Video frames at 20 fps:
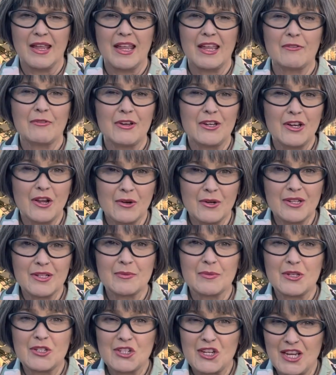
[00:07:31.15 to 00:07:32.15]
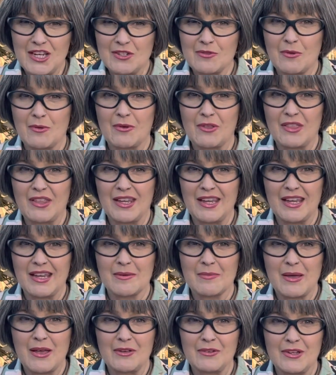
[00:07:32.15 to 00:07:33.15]
If we notice and we change what we're thinking
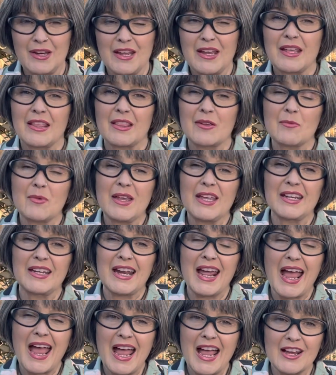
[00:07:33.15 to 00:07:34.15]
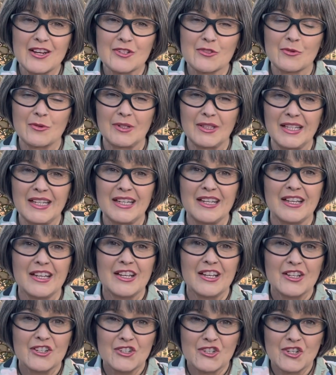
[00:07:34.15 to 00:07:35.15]
about, then we can actually
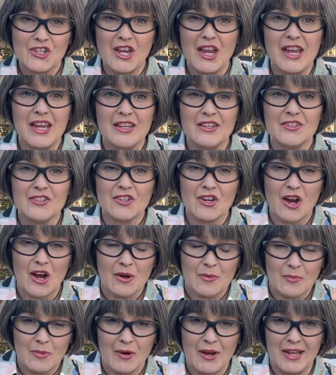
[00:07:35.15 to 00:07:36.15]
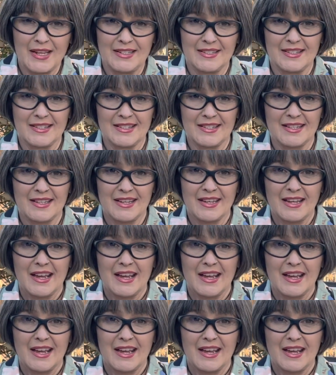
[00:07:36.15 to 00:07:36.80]
change our brains.